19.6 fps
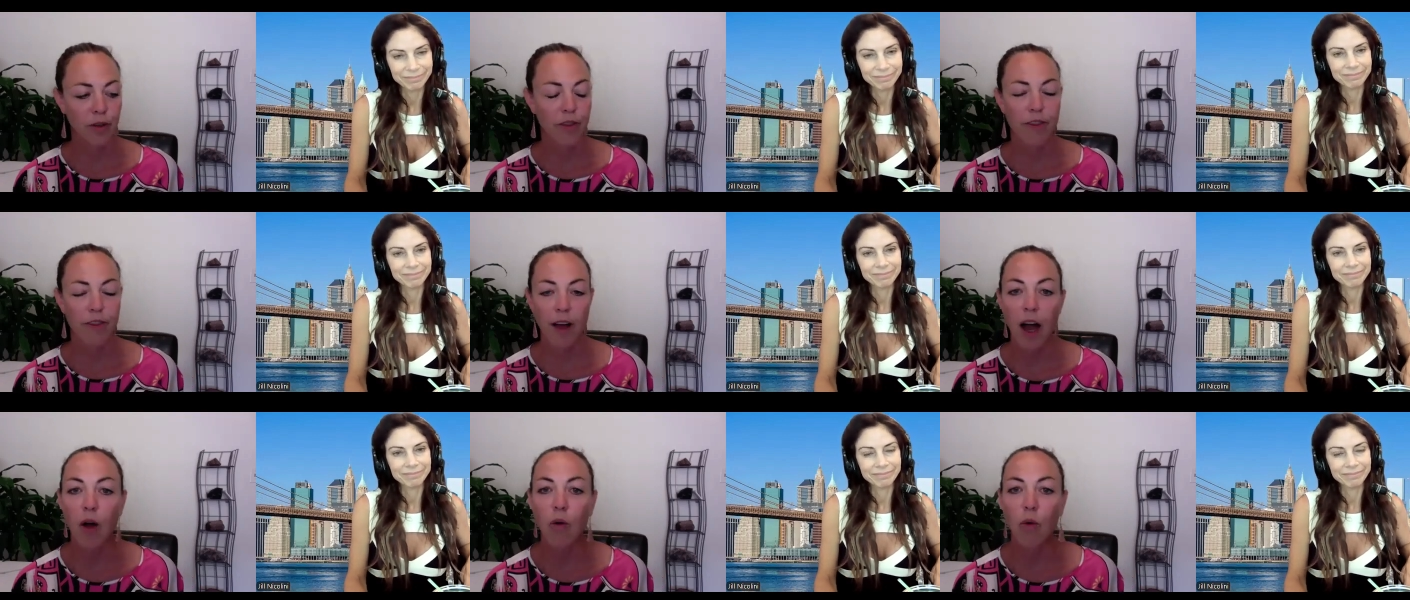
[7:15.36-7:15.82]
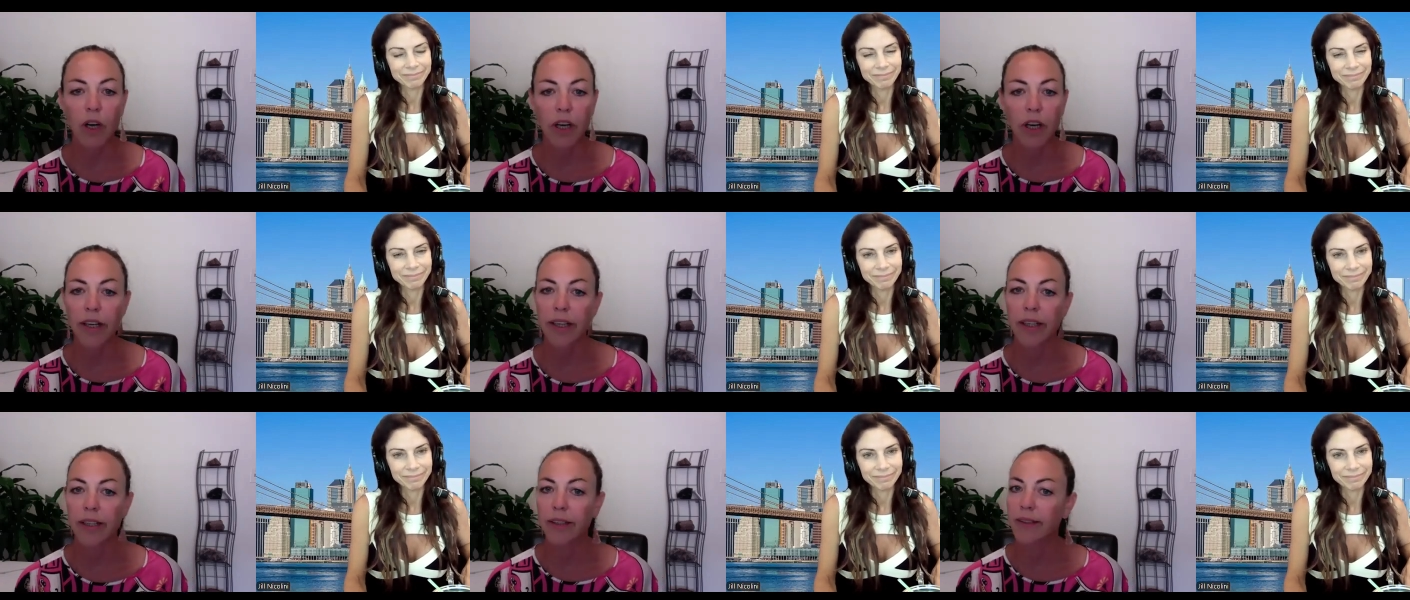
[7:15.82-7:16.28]
Speaker 1: thought work
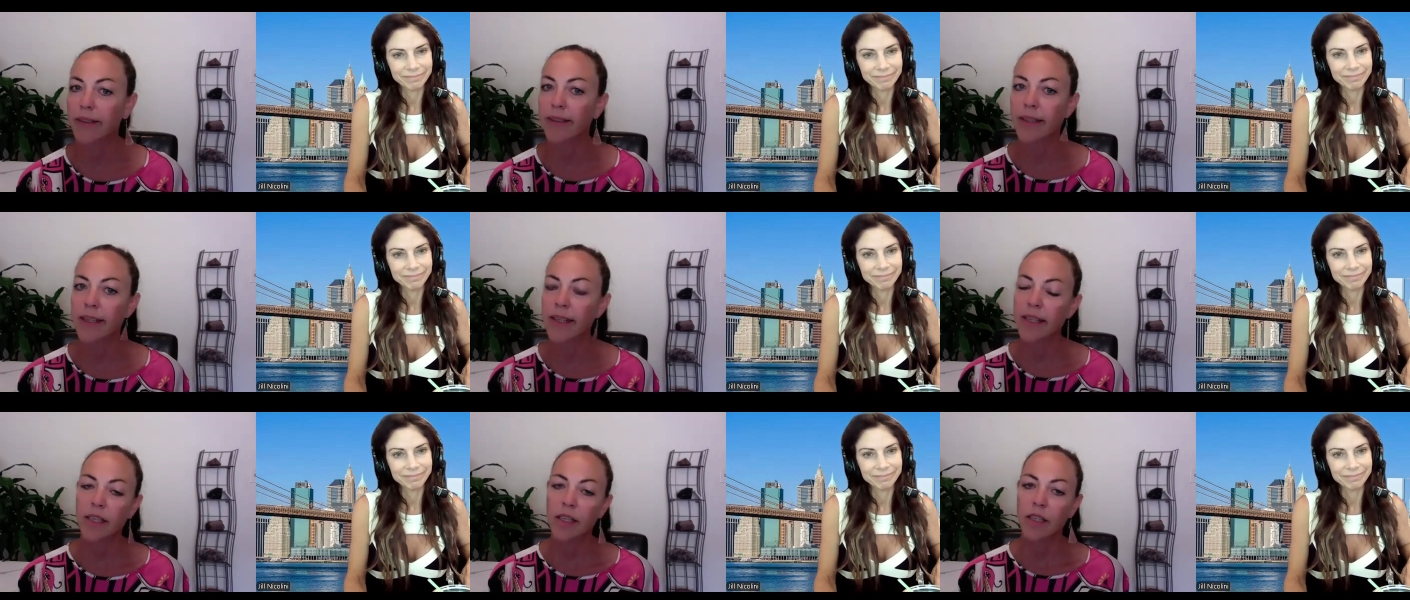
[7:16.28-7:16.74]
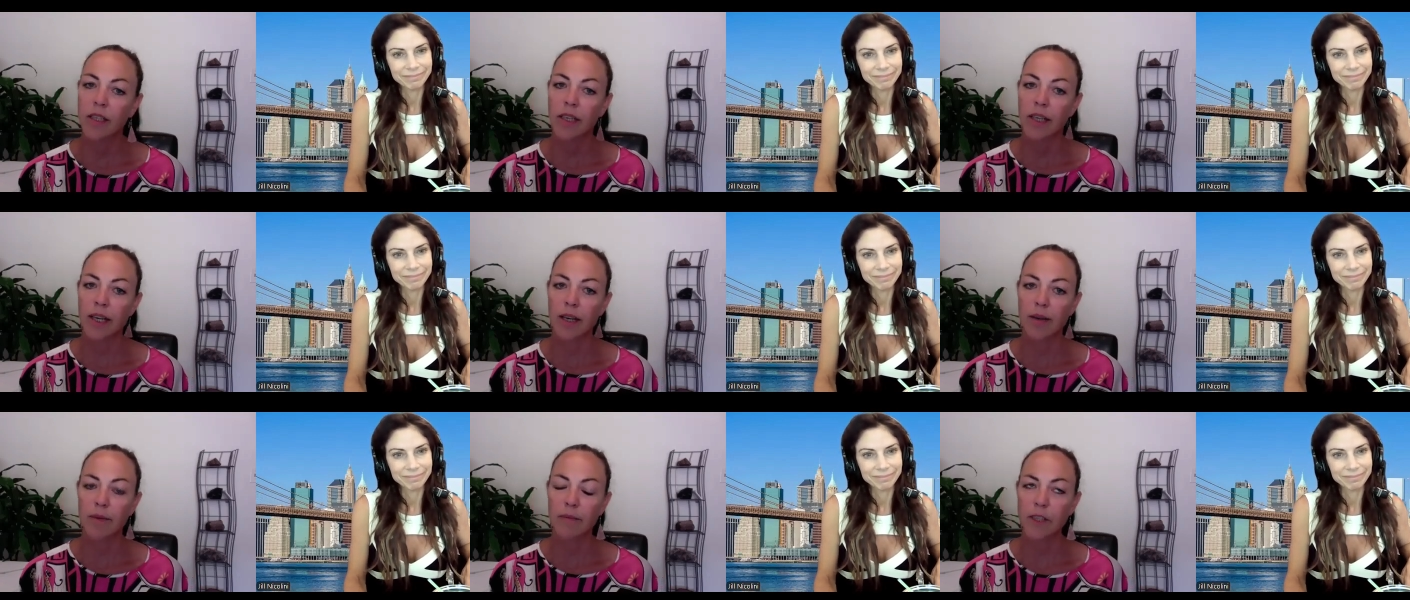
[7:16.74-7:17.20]
and
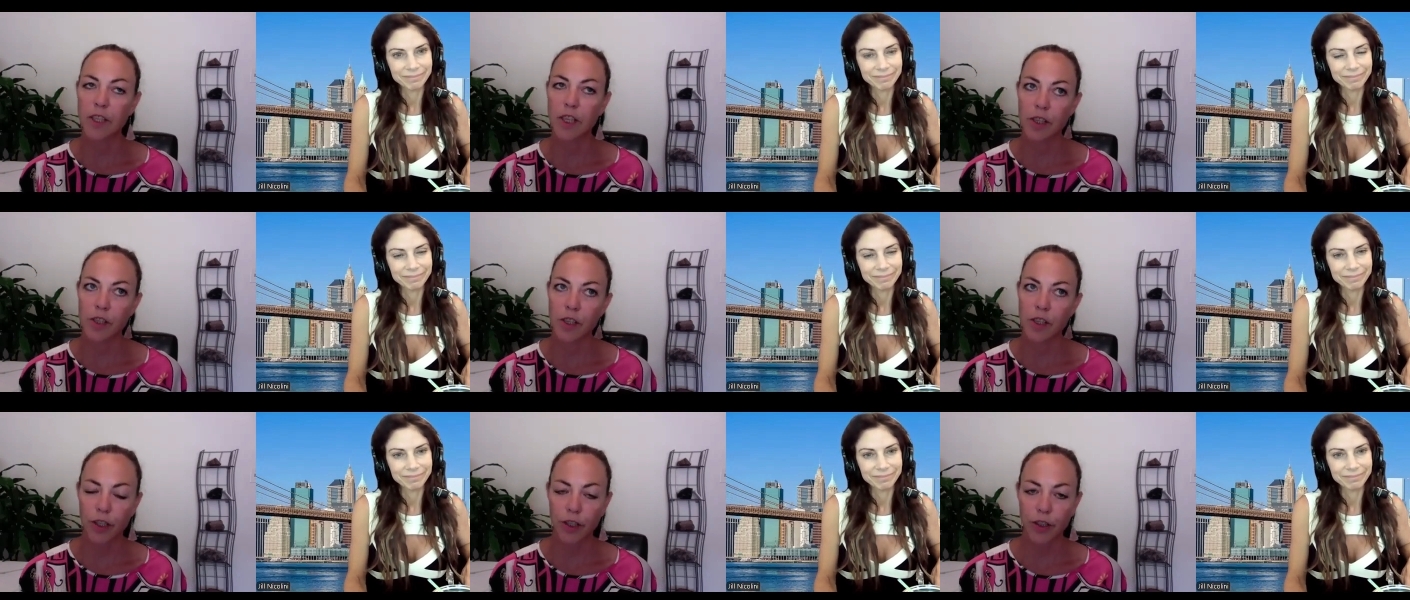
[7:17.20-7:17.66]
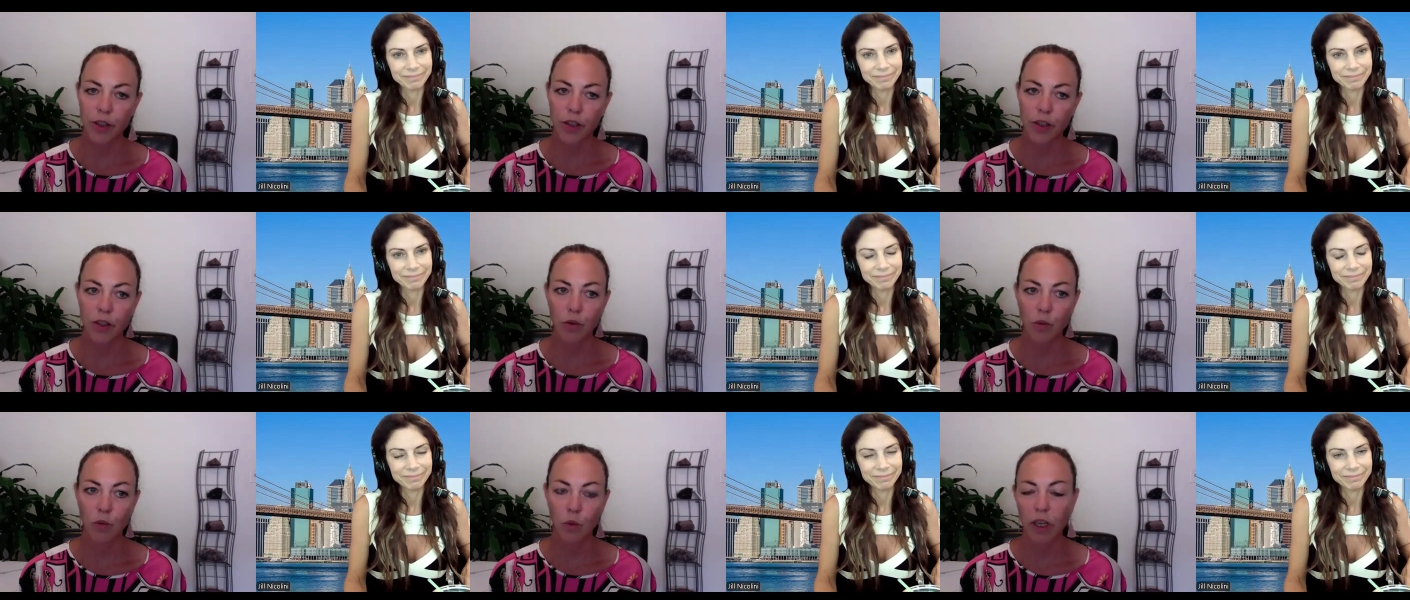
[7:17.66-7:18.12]
um, this
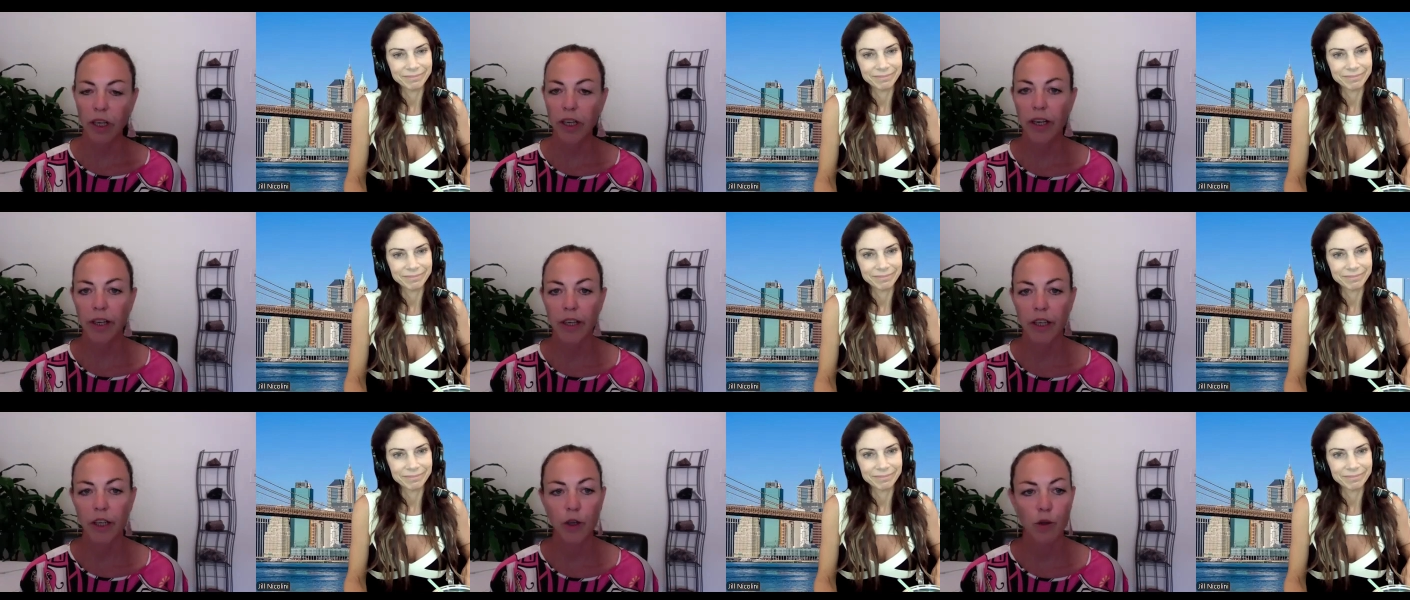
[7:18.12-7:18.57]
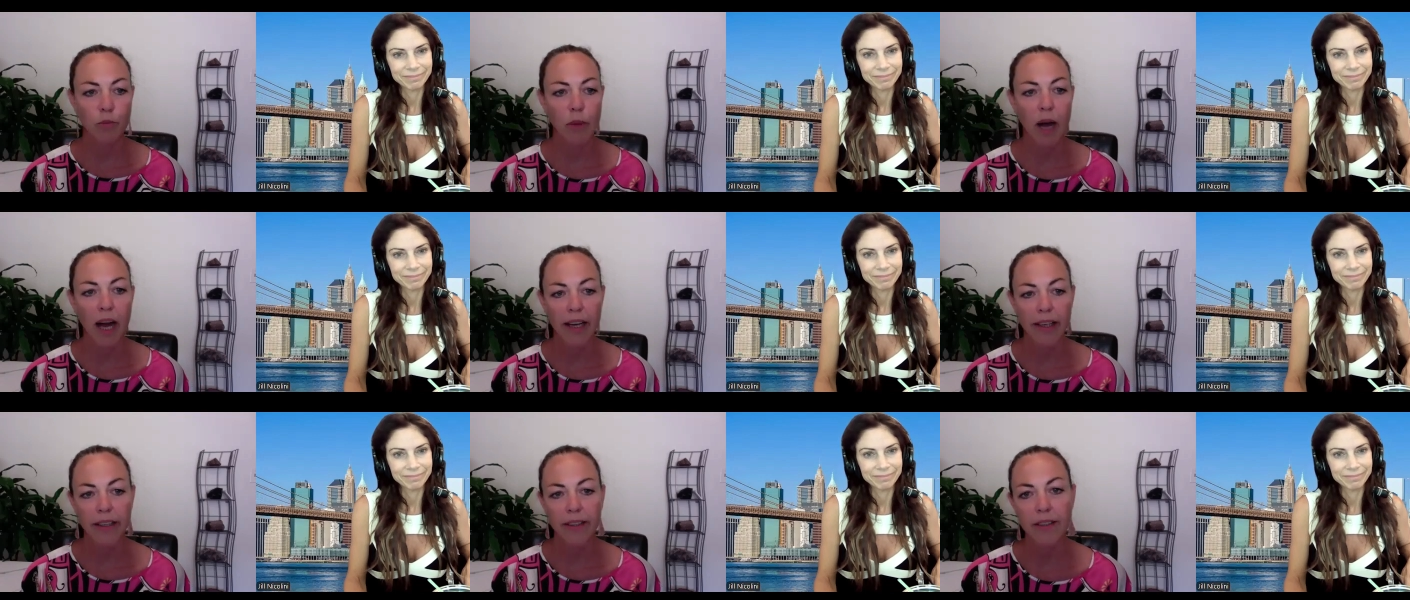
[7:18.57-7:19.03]
internal work on our own
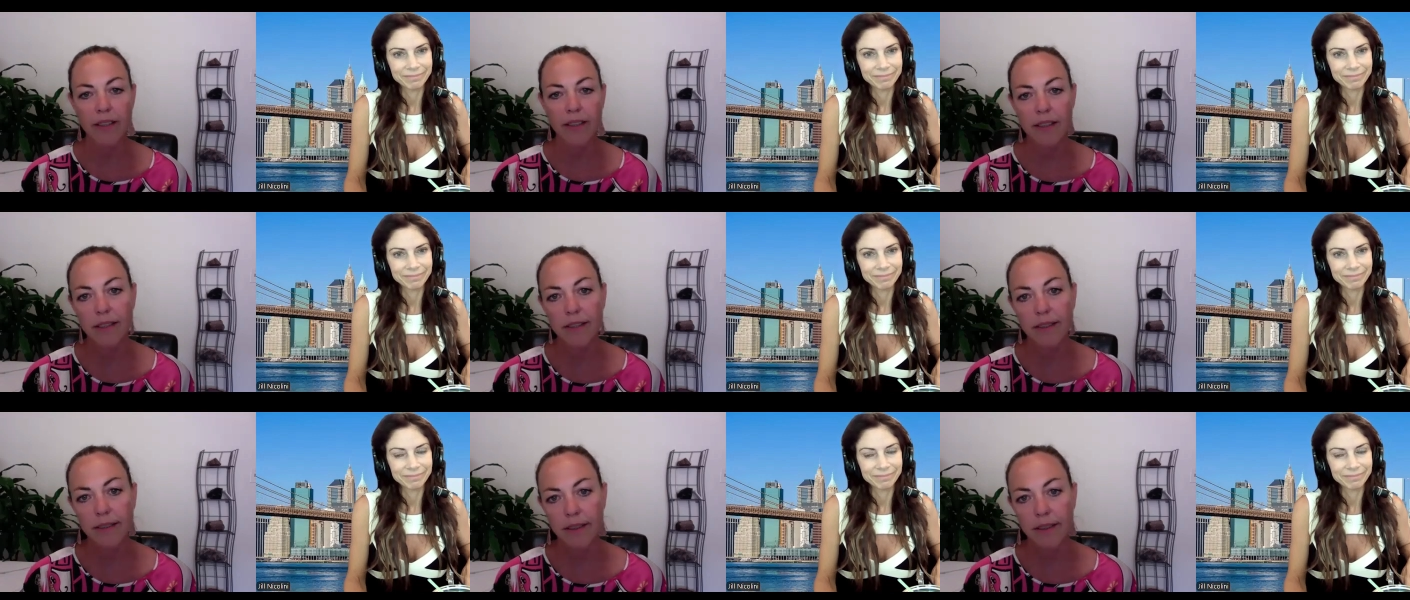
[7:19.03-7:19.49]
minds.